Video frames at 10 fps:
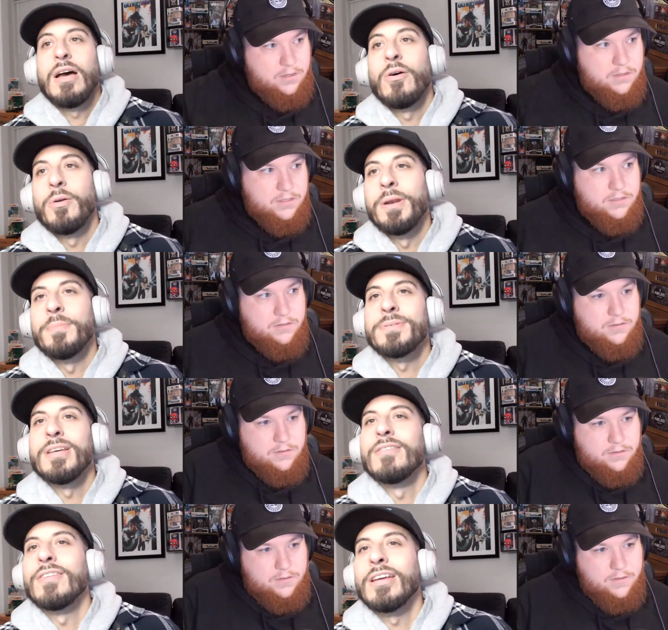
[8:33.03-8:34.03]
Speaker 1: i would have been upset
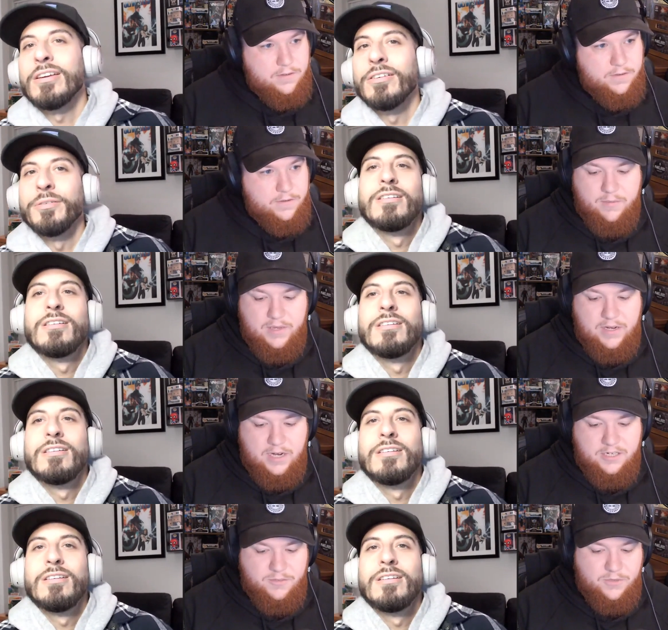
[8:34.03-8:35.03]
if they killed him
Speaker 2: i mean
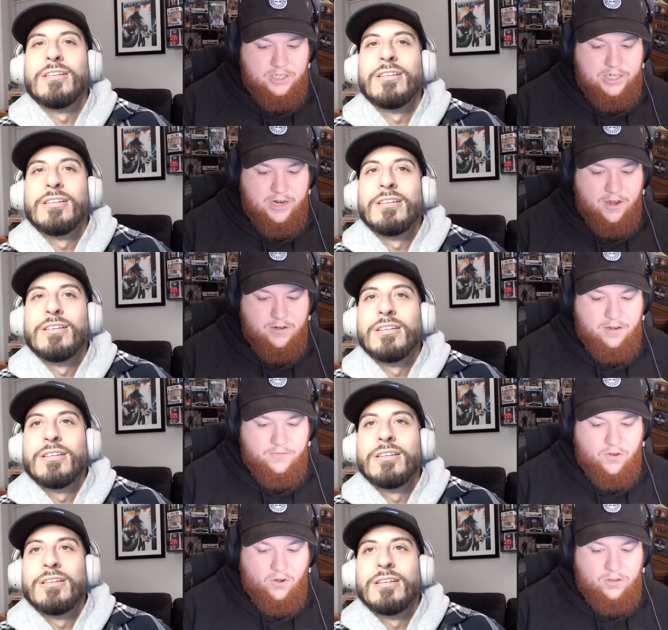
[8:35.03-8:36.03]
i just wish she cut
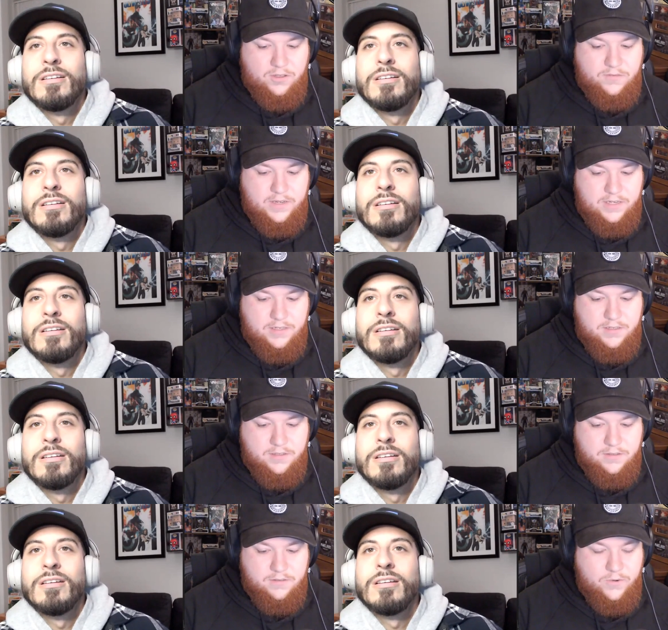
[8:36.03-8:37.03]
off all of
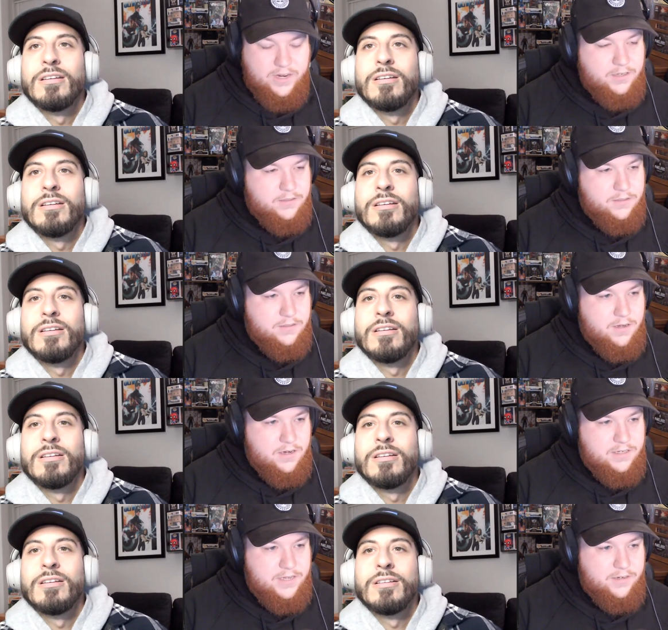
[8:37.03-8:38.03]
his wings on his